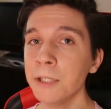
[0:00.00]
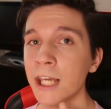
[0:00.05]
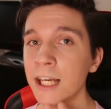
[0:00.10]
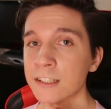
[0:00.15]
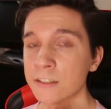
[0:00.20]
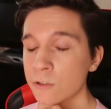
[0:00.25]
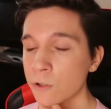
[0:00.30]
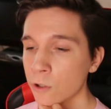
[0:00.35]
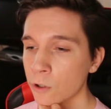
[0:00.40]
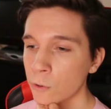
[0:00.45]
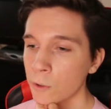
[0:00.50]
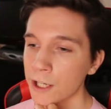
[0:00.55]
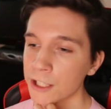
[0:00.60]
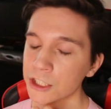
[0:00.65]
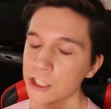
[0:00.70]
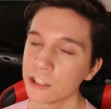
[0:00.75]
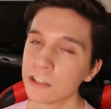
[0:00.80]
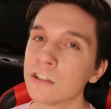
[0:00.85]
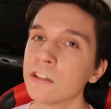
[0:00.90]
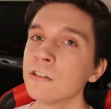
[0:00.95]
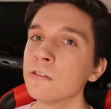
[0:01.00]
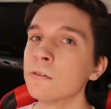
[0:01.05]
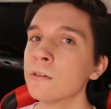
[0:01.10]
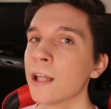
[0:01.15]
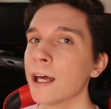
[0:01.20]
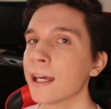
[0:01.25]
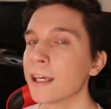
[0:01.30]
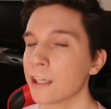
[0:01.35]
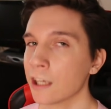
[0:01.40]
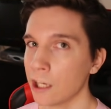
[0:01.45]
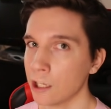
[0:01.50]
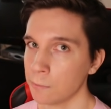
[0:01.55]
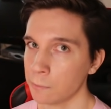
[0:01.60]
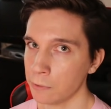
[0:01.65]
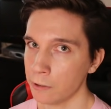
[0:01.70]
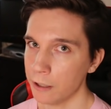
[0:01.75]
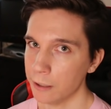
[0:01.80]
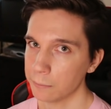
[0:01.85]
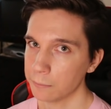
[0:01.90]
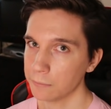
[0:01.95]
me ask you a question. Do you like
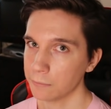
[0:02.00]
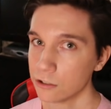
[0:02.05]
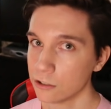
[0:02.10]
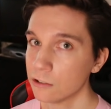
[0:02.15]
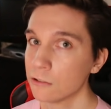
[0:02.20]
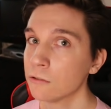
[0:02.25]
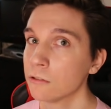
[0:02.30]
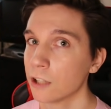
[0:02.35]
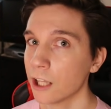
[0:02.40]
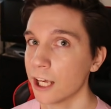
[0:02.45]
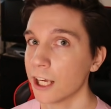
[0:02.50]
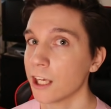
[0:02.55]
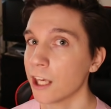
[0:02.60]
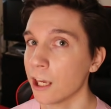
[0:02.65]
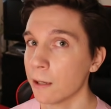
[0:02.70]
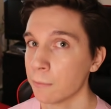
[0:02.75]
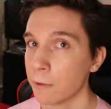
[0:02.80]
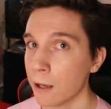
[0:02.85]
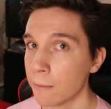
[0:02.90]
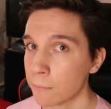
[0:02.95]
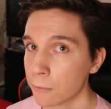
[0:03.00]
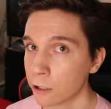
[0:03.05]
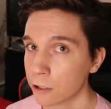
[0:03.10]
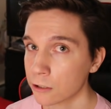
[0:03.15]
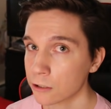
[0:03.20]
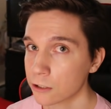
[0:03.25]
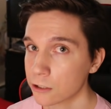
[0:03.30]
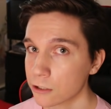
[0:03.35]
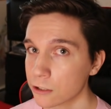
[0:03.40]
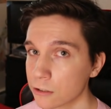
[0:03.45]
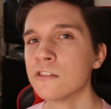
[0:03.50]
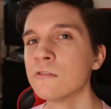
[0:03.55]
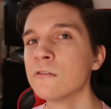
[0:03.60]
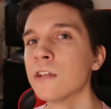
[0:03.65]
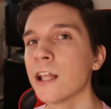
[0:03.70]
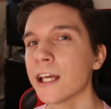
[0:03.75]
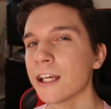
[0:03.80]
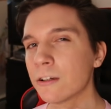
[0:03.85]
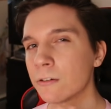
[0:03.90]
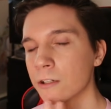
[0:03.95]
K-pop? Do you like K-pop merch? Do you
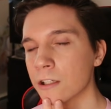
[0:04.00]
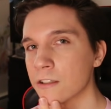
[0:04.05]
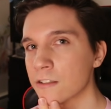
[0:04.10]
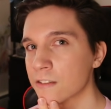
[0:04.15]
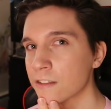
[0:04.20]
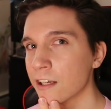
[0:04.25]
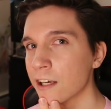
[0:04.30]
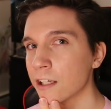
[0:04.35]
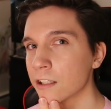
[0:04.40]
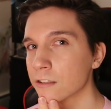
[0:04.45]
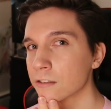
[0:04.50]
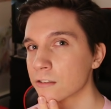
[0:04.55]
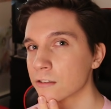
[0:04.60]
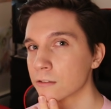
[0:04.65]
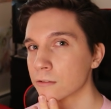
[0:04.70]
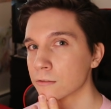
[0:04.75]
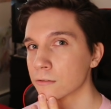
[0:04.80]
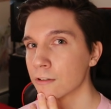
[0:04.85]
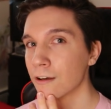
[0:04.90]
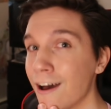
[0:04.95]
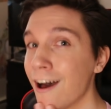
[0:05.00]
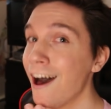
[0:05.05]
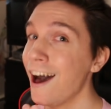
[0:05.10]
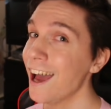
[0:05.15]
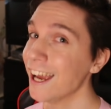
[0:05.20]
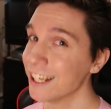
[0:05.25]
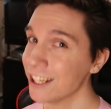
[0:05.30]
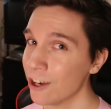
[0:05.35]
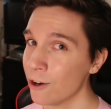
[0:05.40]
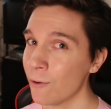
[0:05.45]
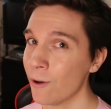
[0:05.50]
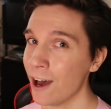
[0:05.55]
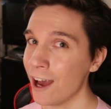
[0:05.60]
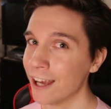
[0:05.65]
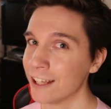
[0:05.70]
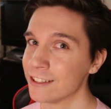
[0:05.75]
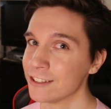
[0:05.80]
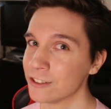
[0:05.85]
like Korean snacks? I know I